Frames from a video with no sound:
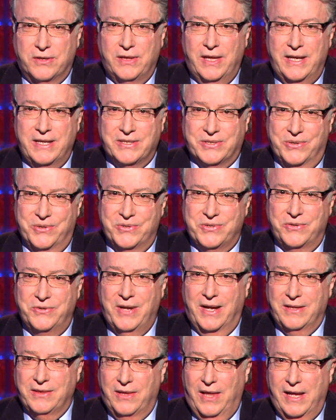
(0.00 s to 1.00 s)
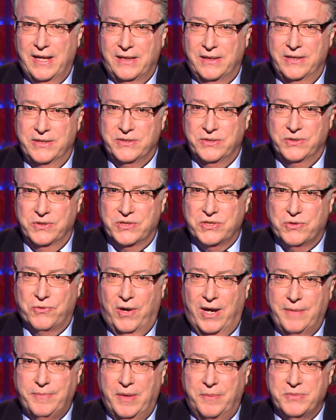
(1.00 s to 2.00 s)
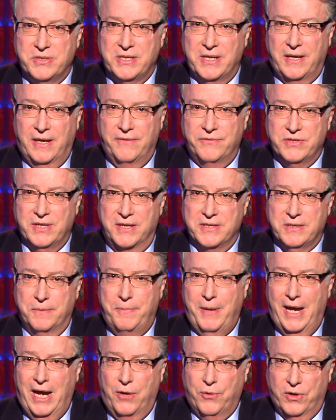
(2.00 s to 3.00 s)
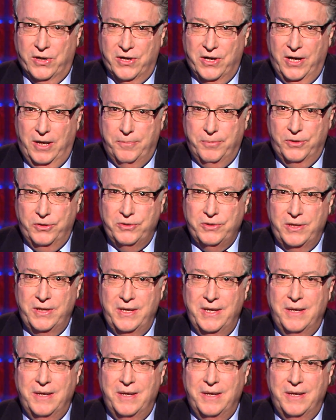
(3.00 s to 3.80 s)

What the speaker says: Glazers are not likely to describe themselves as a power couple,